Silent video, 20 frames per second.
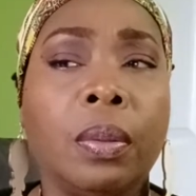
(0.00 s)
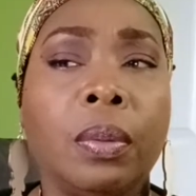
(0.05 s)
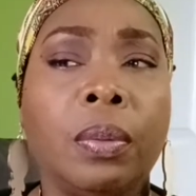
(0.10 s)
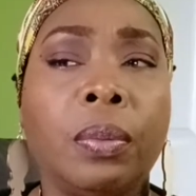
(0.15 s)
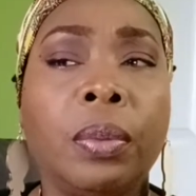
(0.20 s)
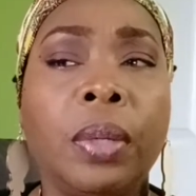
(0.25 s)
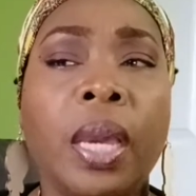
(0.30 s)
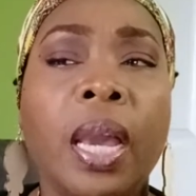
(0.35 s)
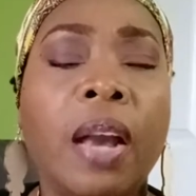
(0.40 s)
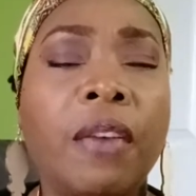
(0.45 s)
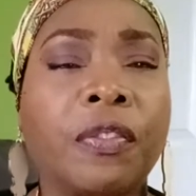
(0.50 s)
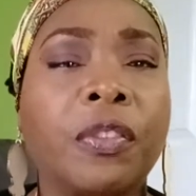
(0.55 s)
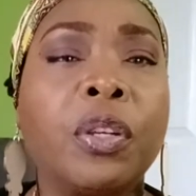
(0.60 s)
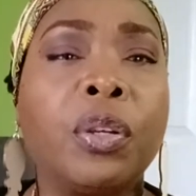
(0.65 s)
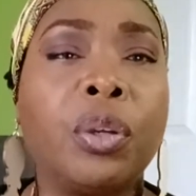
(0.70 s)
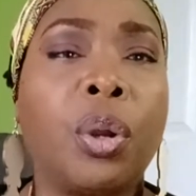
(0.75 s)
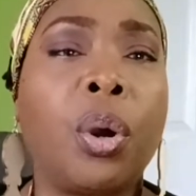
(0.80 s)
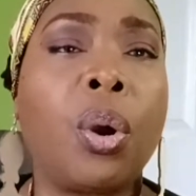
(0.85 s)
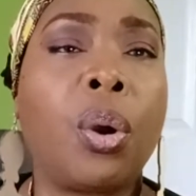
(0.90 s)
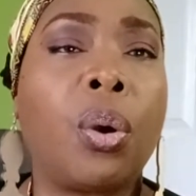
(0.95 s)
we have to
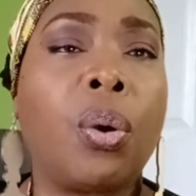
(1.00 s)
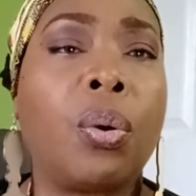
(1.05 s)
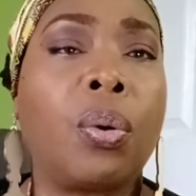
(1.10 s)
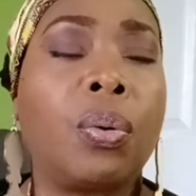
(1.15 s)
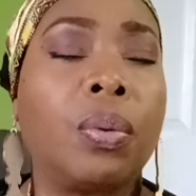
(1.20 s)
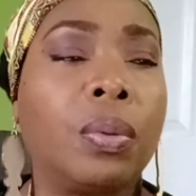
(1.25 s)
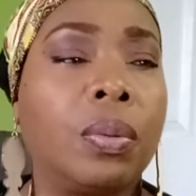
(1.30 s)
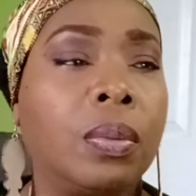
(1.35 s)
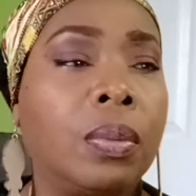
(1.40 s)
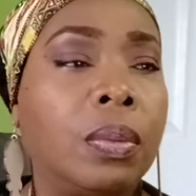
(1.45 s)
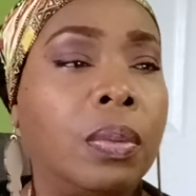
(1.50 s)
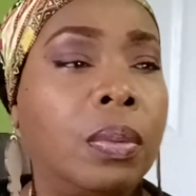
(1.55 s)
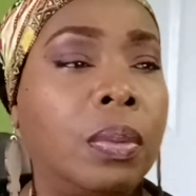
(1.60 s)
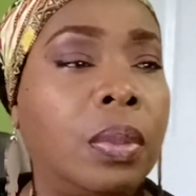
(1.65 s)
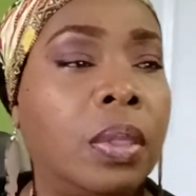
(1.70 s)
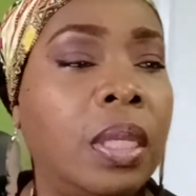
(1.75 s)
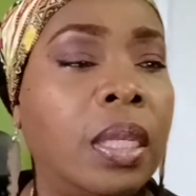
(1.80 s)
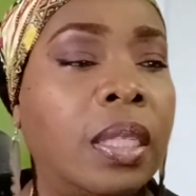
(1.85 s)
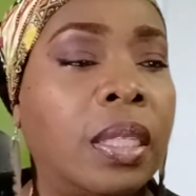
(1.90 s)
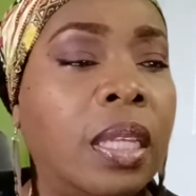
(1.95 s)
know
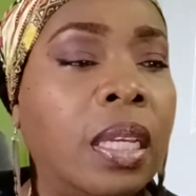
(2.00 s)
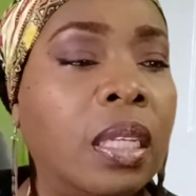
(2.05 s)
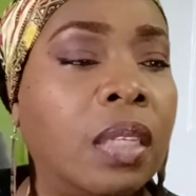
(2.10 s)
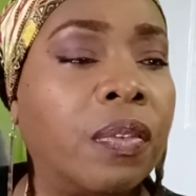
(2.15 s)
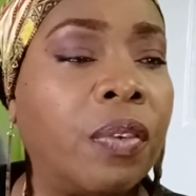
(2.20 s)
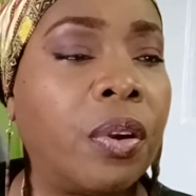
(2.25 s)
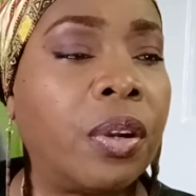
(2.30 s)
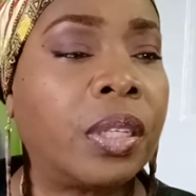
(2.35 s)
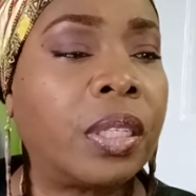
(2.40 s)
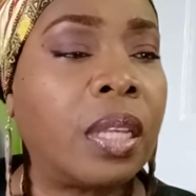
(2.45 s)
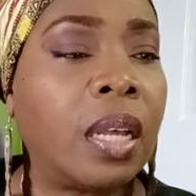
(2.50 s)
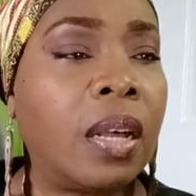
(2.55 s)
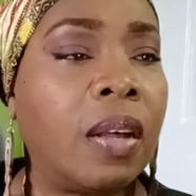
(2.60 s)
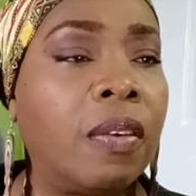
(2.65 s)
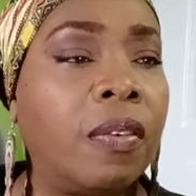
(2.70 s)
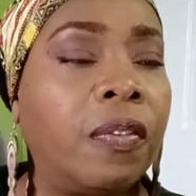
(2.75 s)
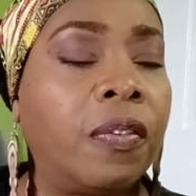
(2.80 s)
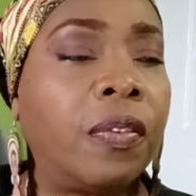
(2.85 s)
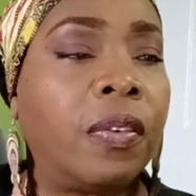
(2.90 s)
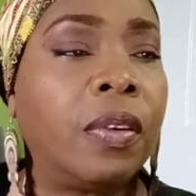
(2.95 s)
these things for
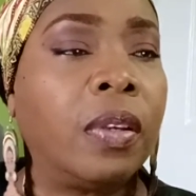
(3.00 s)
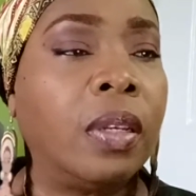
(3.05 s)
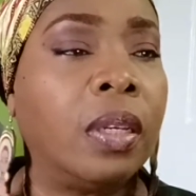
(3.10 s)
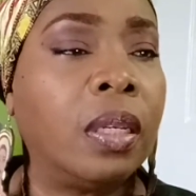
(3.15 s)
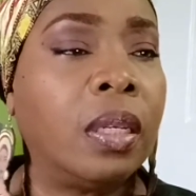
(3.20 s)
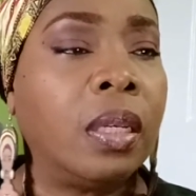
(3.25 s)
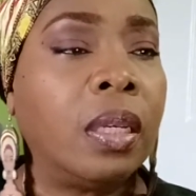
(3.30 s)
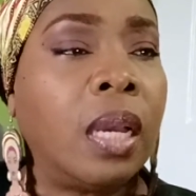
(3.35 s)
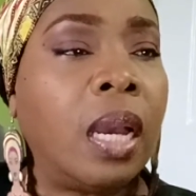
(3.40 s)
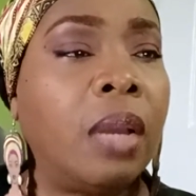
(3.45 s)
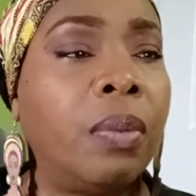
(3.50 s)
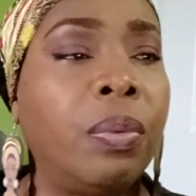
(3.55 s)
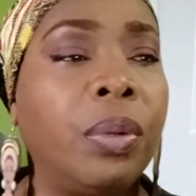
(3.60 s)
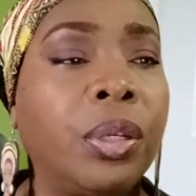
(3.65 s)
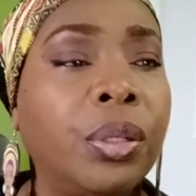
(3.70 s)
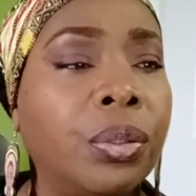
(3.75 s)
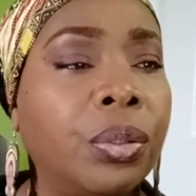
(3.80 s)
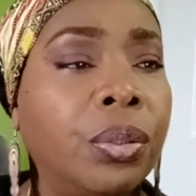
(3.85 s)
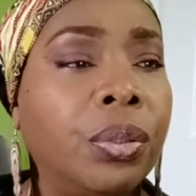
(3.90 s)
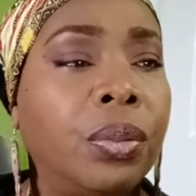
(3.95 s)
ourselves. And we
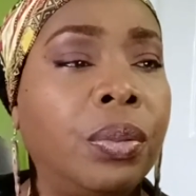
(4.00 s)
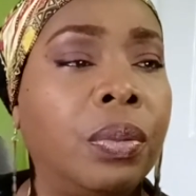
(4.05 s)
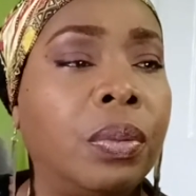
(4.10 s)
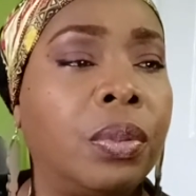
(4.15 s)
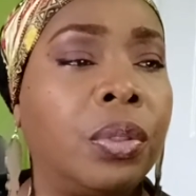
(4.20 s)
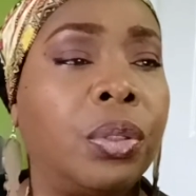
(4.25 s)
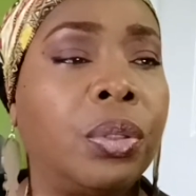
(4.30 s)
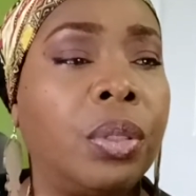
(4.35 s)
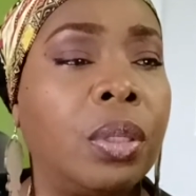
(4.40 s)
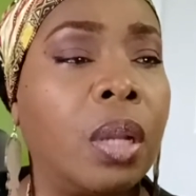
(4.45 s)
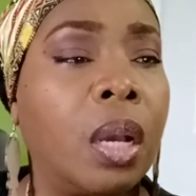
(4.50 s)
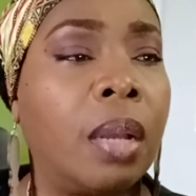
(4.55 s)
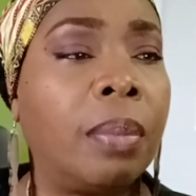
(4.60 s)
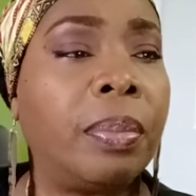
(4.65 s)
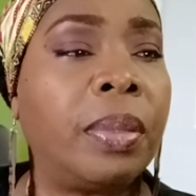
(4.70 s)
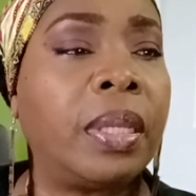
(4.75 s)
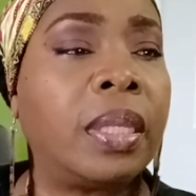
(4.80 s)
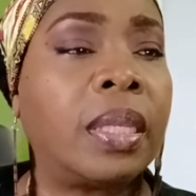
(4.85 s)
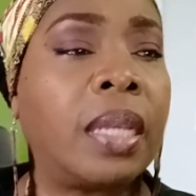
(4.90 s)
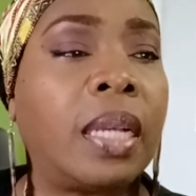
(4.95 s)
should not
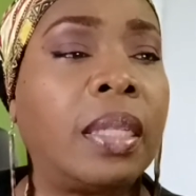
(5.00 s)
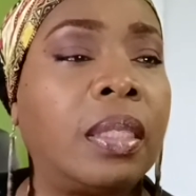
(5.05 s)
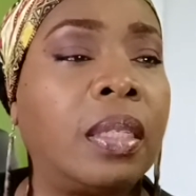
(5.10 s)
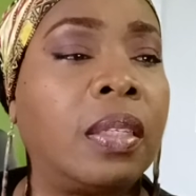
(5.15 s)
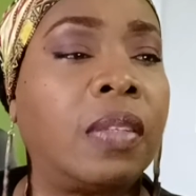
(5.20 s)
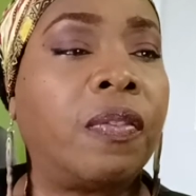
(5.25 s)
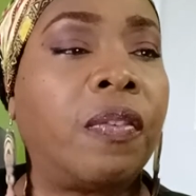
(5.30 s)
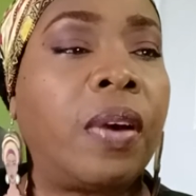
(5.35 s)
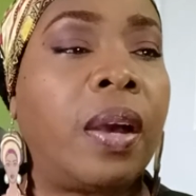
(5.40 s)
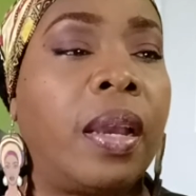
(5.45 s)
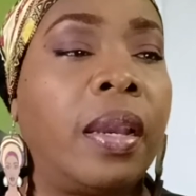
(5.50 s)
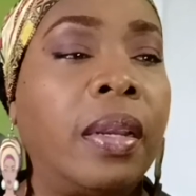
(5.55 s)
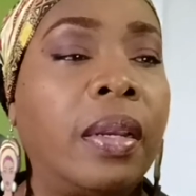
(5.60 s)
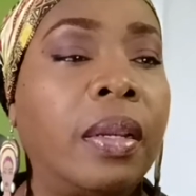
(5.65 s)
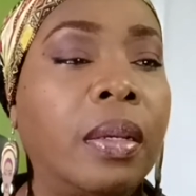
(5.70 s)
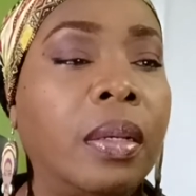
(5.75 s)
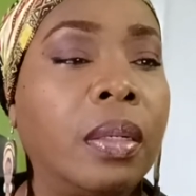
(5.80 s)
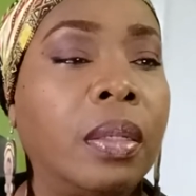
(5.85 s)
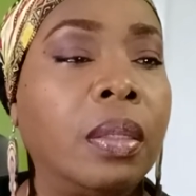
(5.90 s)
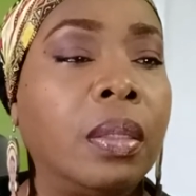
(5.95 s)
be
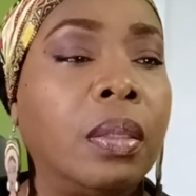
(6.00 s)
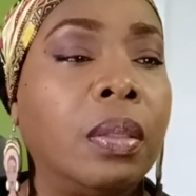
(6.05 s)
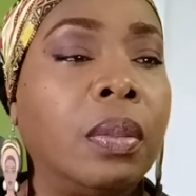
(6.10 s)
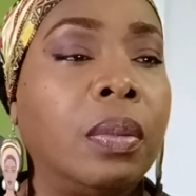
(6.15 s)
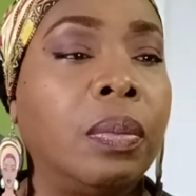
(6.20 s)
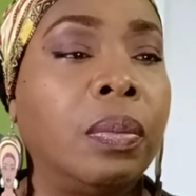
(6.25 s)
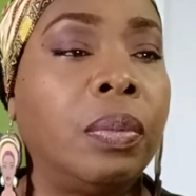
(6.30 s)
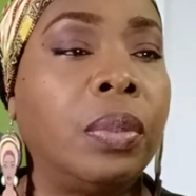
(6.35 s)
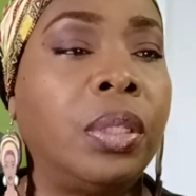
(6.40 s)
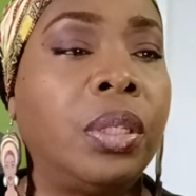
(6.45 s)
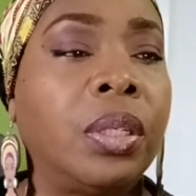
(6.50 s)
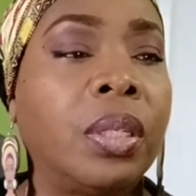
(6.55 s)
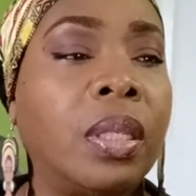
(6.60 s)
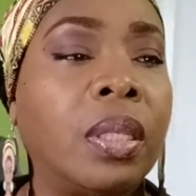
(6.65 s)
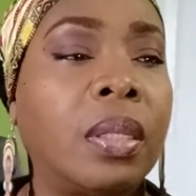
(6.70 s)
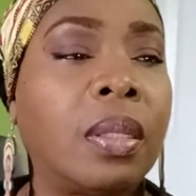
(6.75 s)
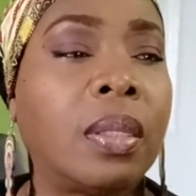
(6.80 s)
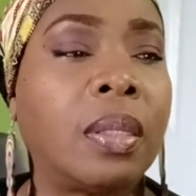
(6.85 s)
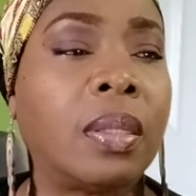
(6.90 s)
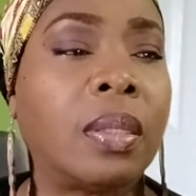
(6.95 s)
satisfied. We're
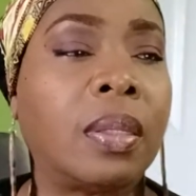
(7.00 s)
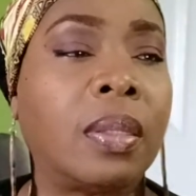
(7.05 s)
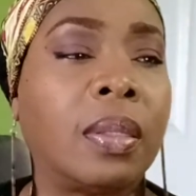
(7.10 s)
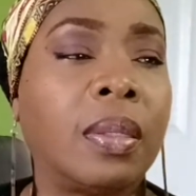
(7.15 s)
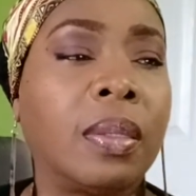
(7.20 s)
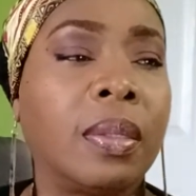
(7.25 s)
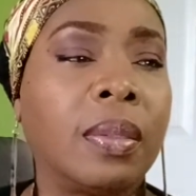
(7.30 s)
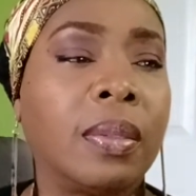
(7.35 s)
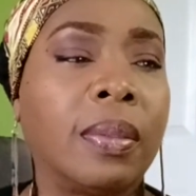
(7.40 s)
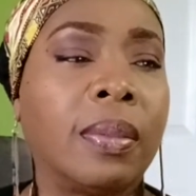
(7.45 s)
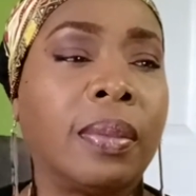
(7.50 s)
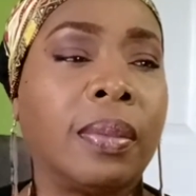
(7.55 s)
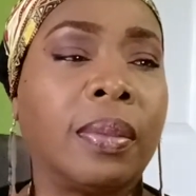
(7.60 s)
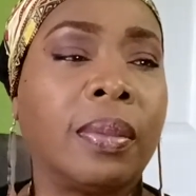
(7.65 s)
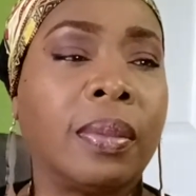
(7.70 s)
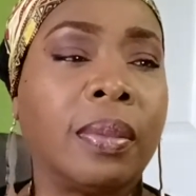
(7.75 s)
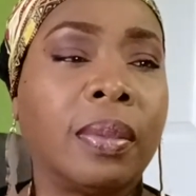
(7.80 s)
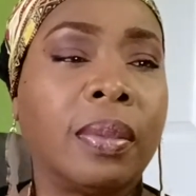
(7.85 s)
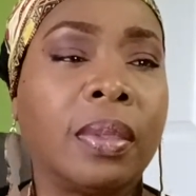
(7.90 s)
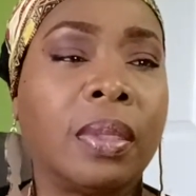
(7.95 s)
just
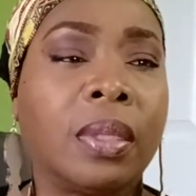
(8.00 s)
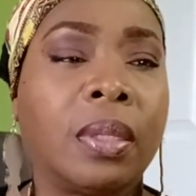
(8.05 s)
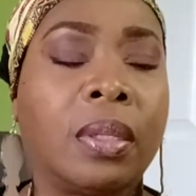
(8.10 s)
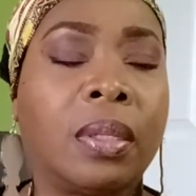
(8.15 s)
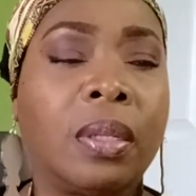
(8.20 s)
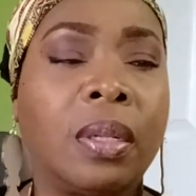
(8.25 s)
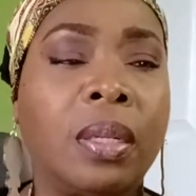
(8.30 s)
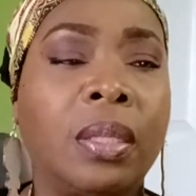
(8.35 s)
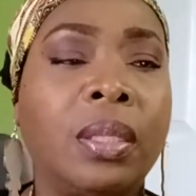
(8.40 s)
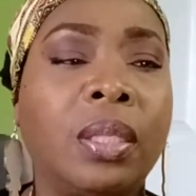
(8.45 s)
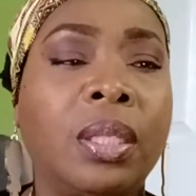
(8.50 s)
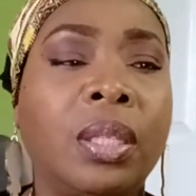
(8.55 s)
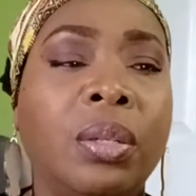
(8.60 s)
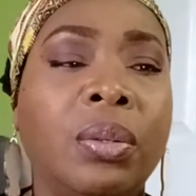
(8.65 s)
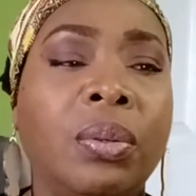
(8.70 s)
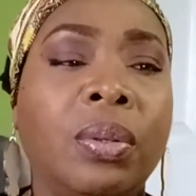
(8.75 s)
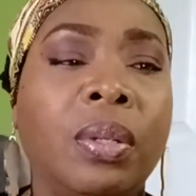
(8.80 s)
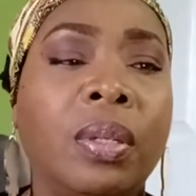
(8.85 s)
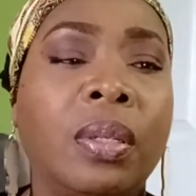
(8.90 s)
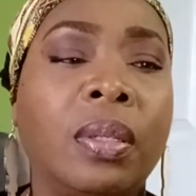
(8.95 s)

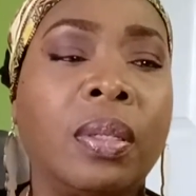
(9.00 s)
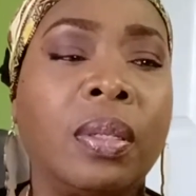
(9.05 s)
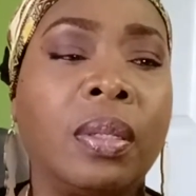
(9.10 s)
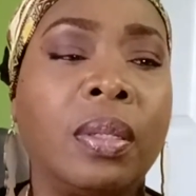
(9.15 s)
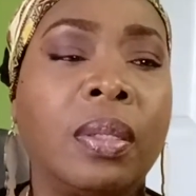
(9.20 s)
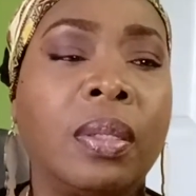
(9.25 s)
continuing